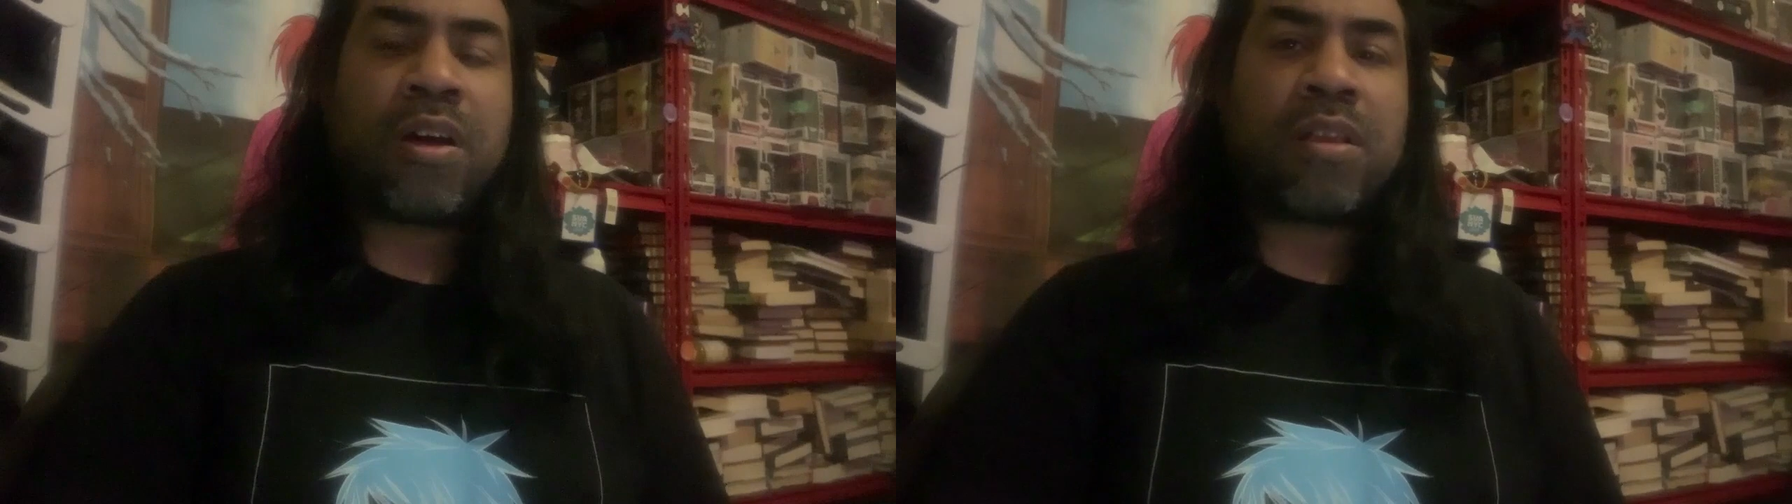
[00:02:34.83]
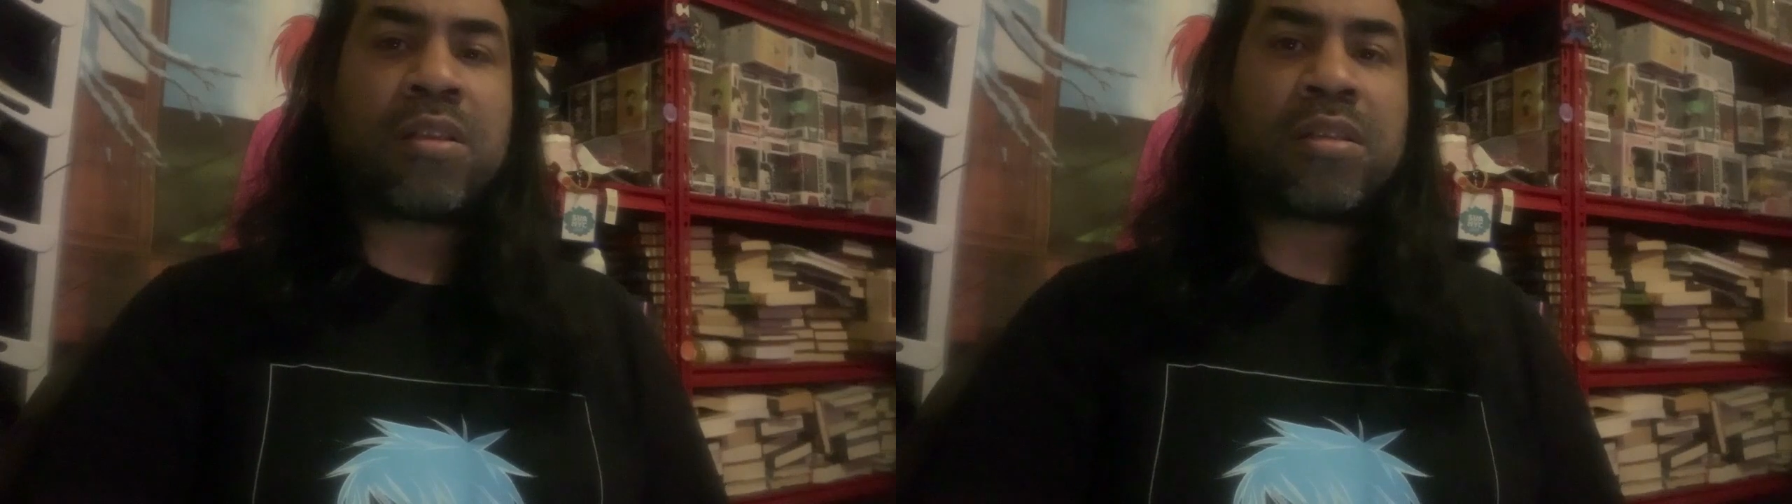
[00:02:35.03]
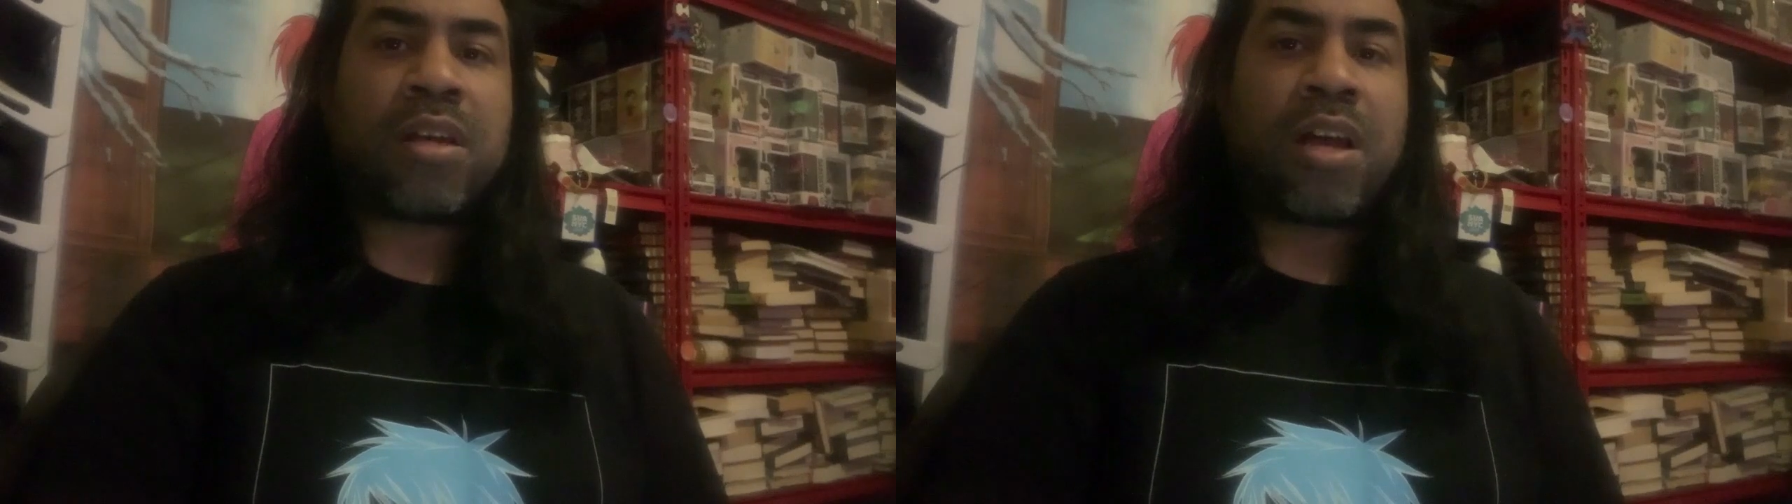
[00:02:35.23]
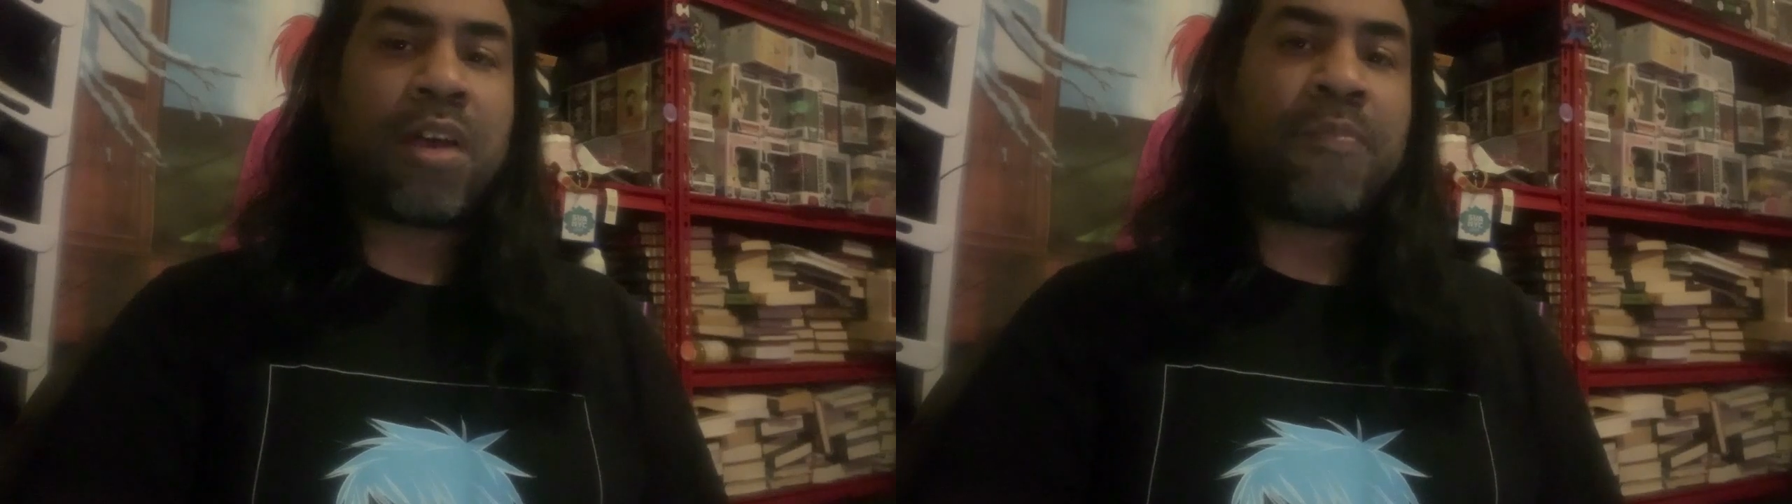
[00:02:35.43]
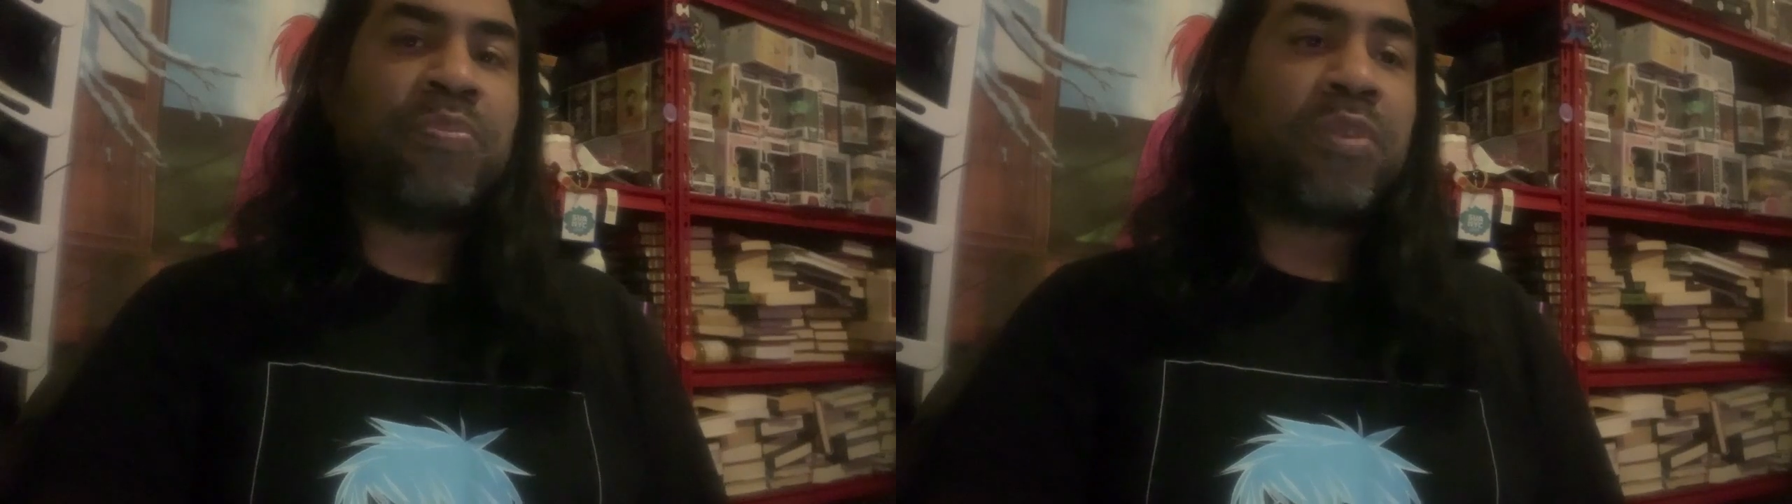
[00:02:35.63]
at the
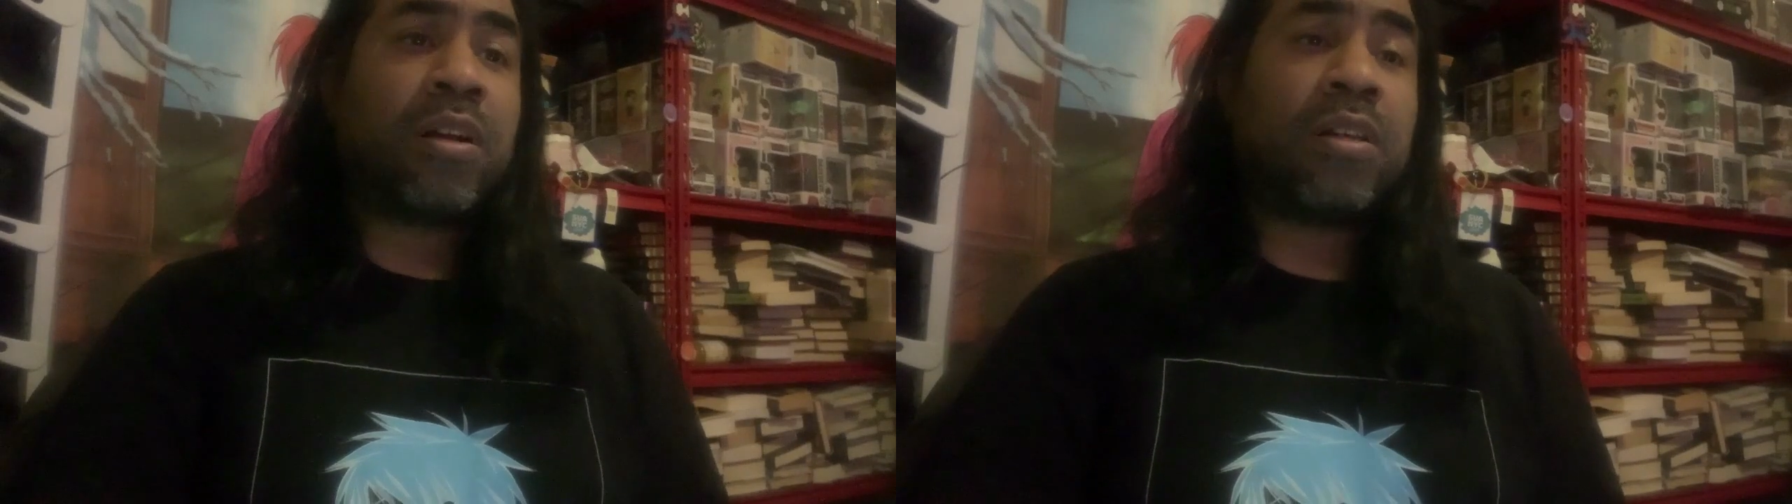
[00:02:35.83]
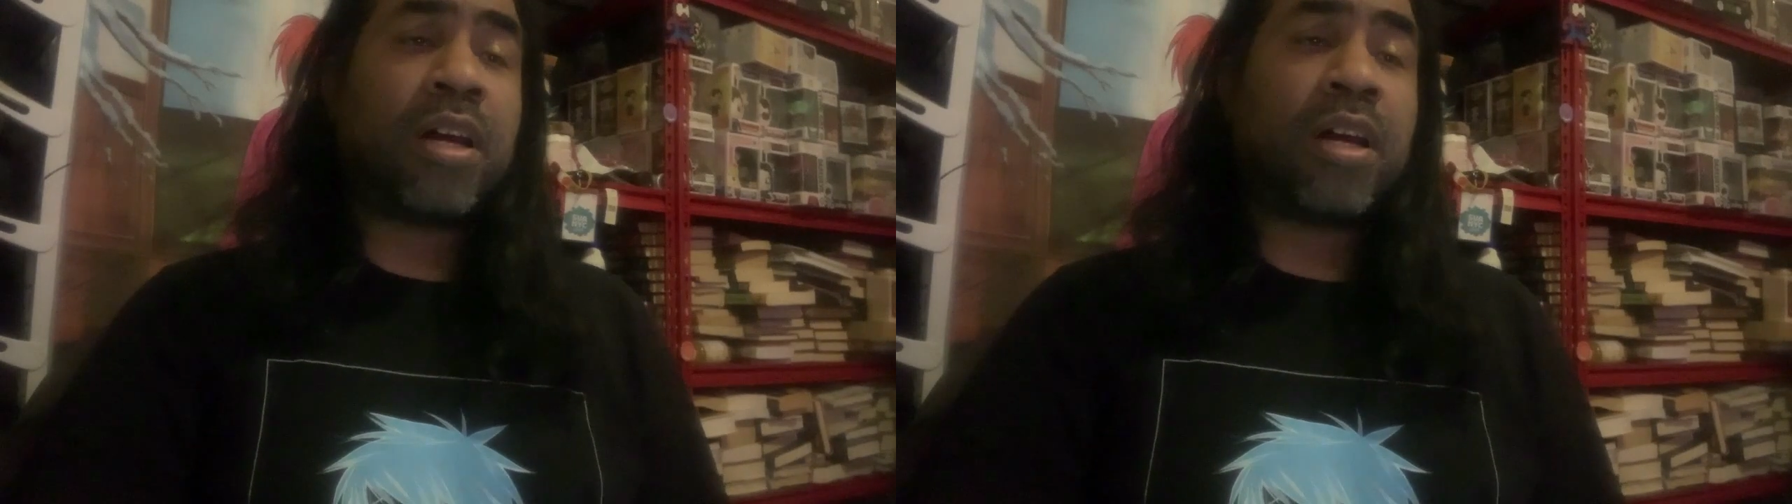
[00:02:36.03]
time,